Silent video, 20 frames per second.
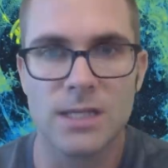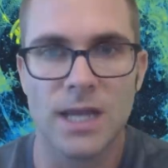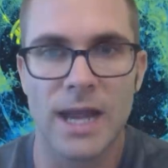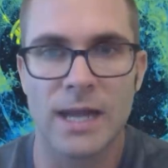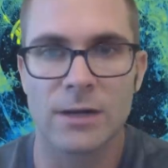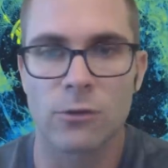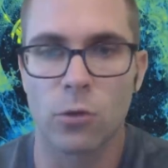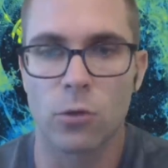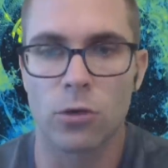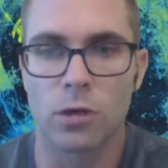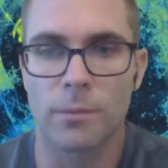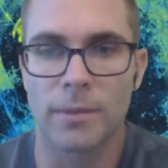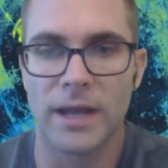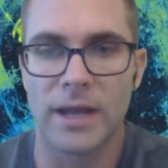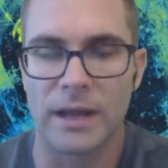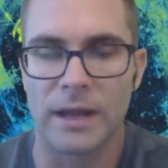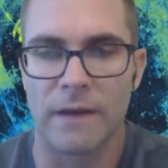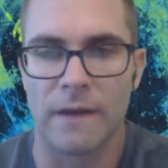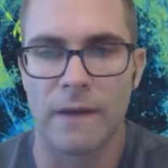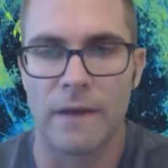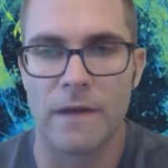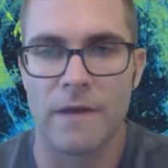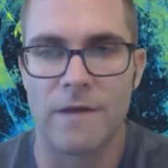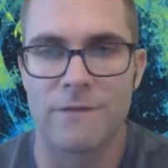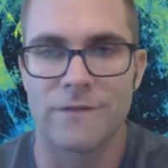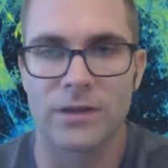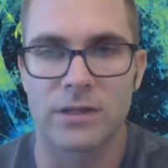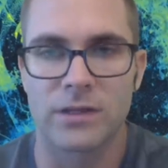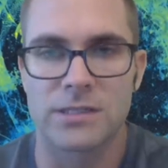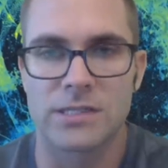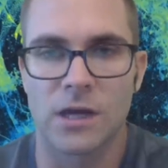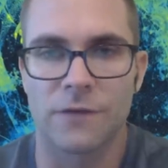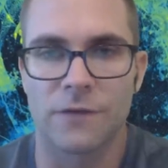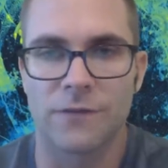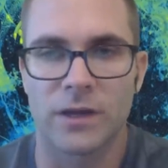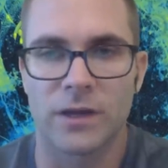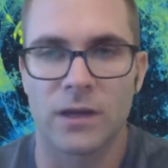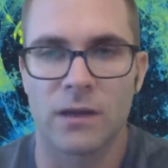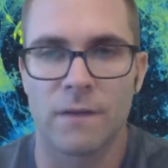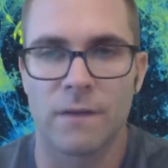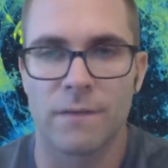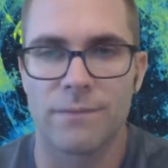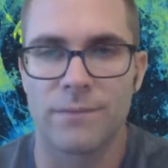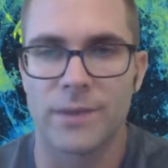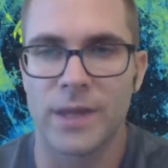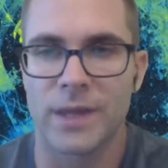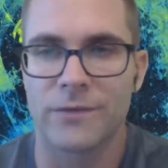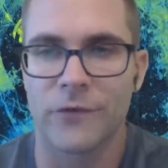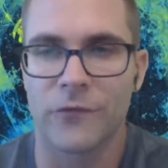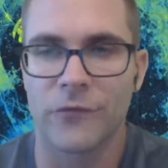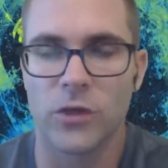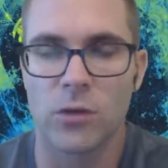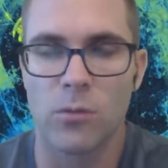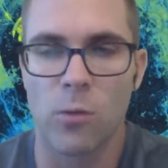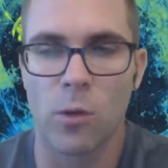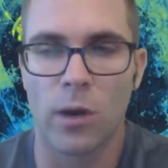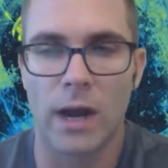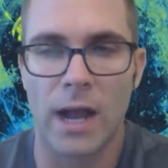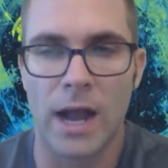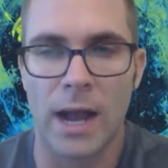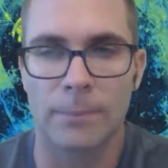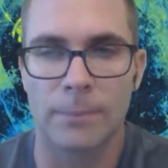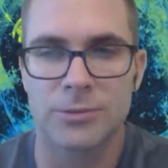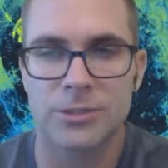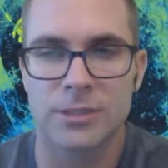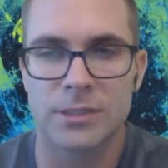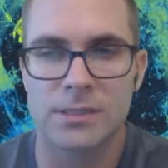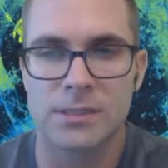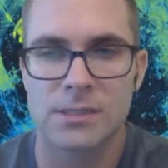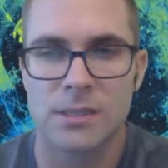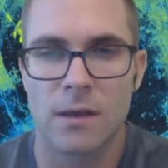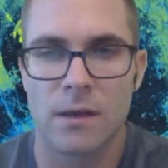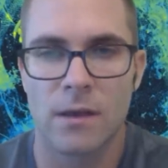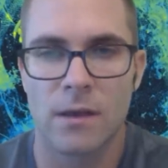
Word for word: At quarterback, Philadelphia, they have a few more options.